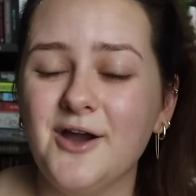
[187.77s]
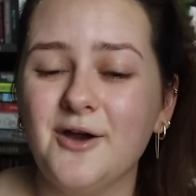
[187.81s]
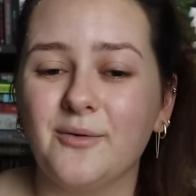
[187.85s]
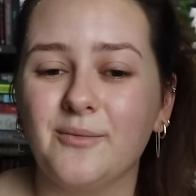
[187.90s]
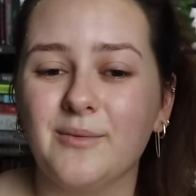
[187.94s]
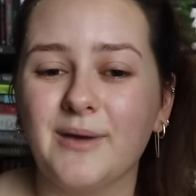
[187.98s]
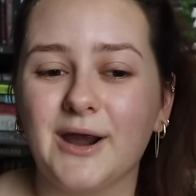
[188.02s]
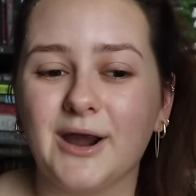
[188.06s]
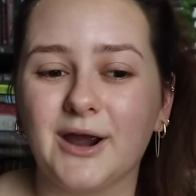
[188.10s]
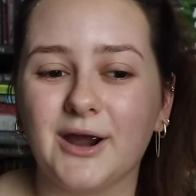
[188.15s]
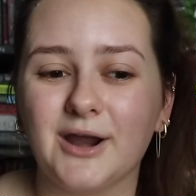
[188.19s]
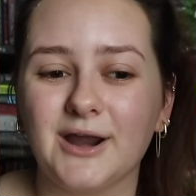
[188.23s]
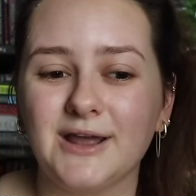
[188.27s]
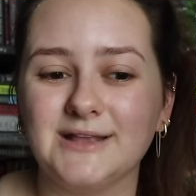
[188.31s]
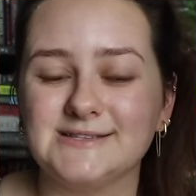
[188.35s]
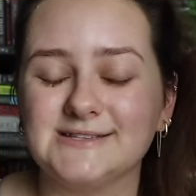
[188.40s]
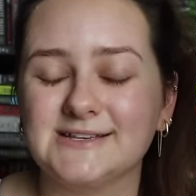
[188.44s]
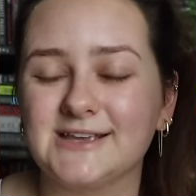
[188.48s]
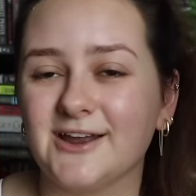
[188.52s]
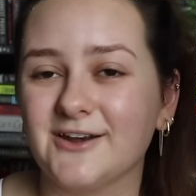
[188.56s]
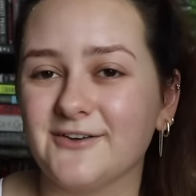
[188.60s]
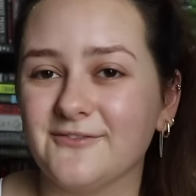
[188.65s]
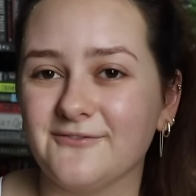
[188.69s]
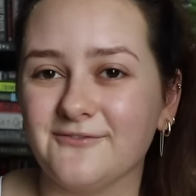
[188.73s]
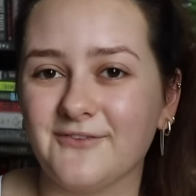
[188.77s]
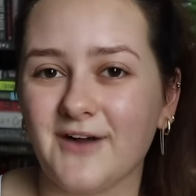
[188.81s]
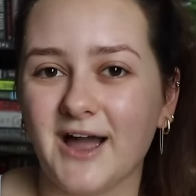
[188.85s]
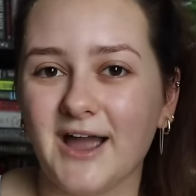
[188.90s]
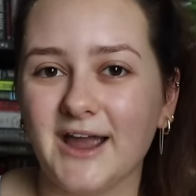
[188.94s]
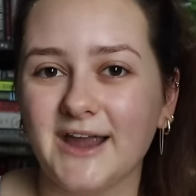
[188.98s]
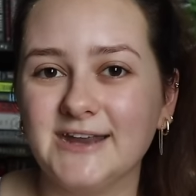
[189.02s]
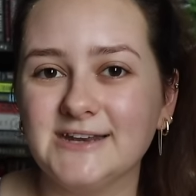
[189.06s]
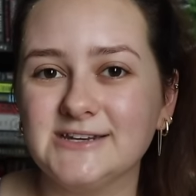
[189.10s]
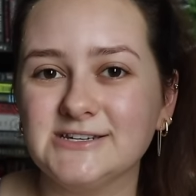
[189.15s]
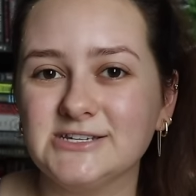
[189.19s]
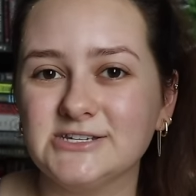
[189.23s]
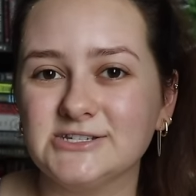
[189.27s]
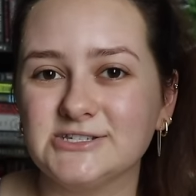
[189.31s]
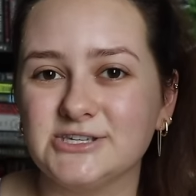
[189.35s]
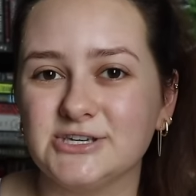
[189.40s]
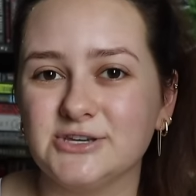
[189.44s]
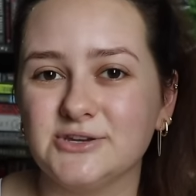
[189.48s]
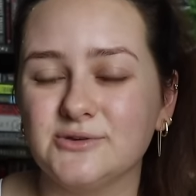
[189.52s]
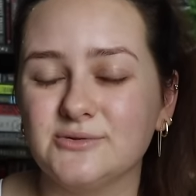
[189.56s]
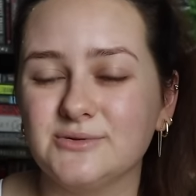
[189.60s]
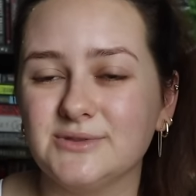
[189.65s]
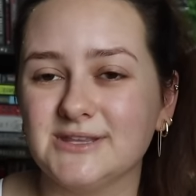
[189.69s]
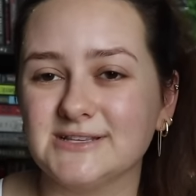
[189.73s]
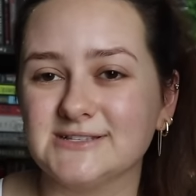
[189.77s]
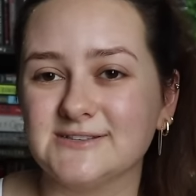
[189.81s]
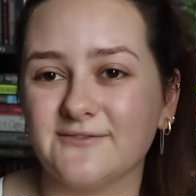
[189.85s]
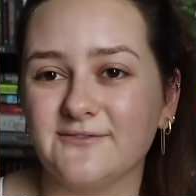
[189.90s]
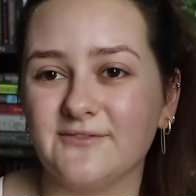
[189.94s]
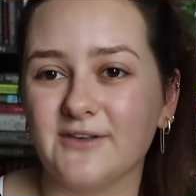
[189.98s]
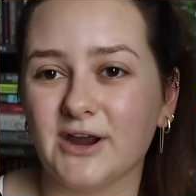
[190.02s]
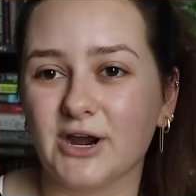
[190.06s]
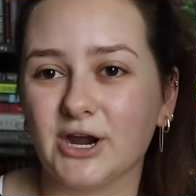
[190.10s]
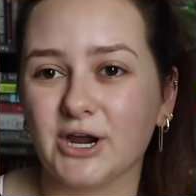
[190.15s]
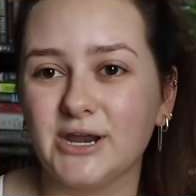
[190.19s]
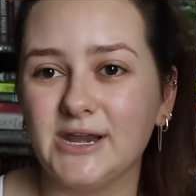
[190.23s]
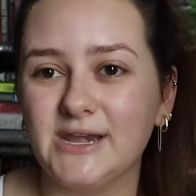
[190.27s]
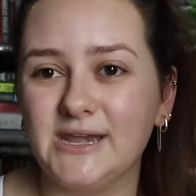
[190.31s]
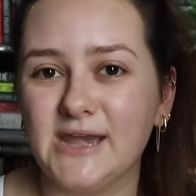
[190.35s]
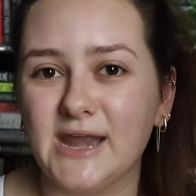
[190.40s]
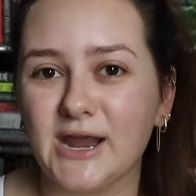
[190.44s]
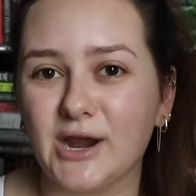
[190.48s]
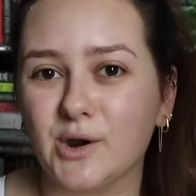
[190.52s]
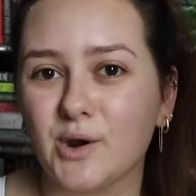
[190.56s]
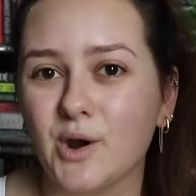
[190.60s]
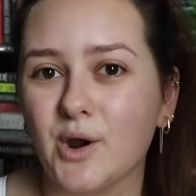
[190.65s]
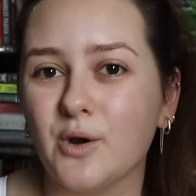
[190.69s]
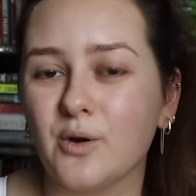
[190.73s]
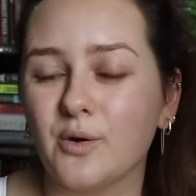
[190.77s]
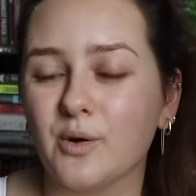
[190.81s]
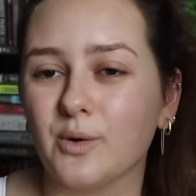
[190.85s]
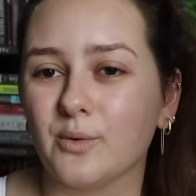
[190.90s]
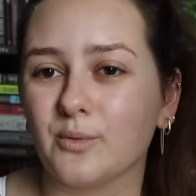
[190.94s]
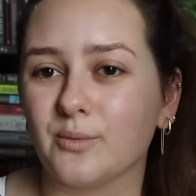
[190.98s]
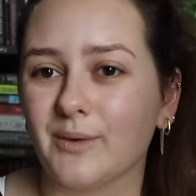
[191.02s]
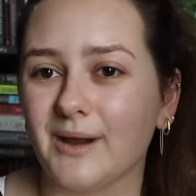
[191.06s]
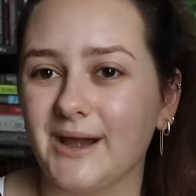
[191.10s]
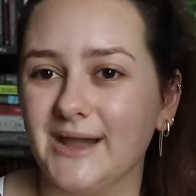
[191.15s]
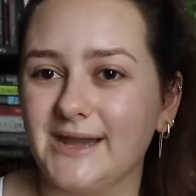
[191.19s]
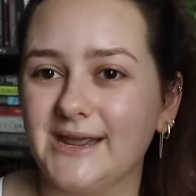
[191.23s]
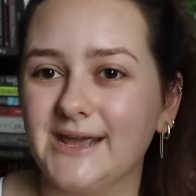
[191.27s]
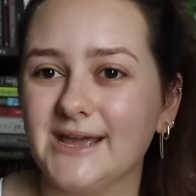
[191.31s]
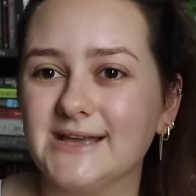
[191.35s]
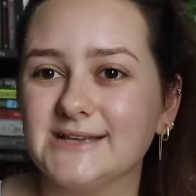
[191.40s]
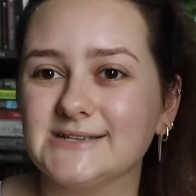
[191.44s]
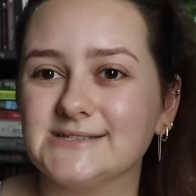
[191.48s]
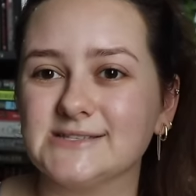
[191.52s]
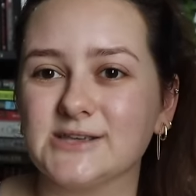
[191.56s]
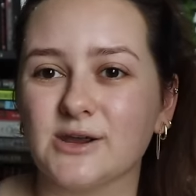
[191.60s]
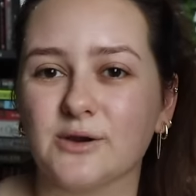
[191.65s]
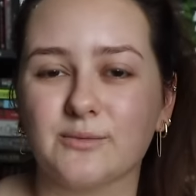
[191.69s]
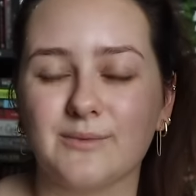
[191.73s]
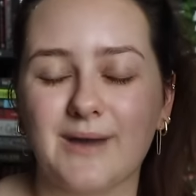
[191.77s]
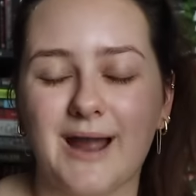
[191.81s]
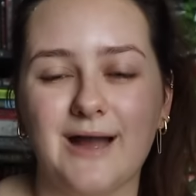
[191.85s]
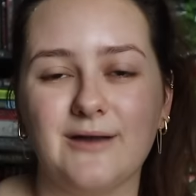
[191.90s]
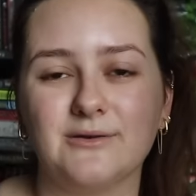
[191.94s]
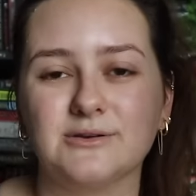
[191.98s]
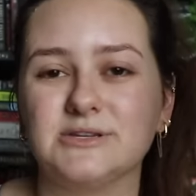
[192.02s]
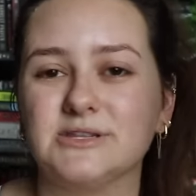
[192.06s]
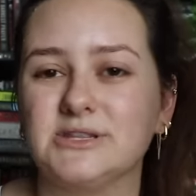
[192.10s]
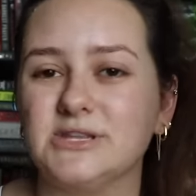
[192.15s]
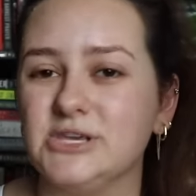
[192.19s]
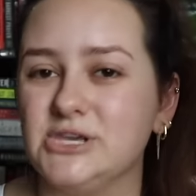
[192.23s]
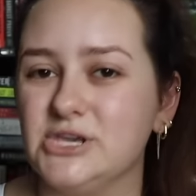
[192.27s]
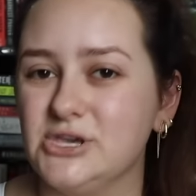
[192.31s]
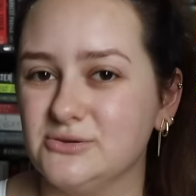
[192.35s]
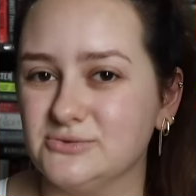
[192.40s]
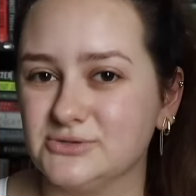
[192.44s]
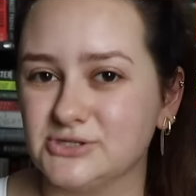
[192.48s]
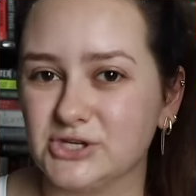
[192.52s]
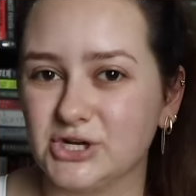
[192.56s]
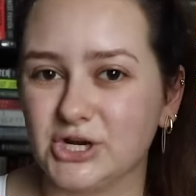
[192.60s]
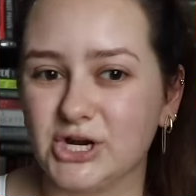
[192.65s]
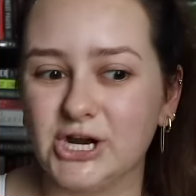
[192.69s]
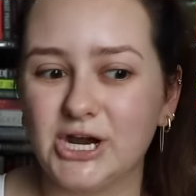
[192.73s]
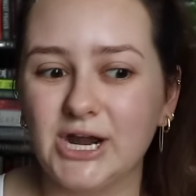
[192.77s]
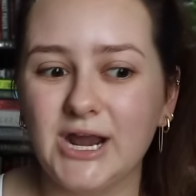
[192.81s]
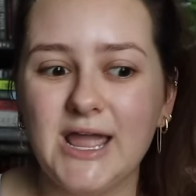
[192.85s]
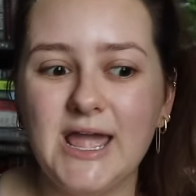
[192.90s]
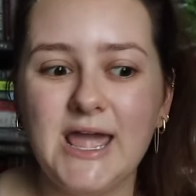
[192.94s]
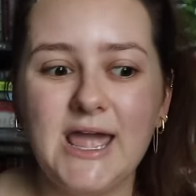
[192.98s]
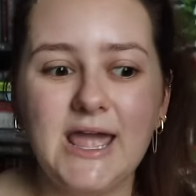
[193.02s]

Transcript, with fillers: where it's confined to this very narrow radius around the user.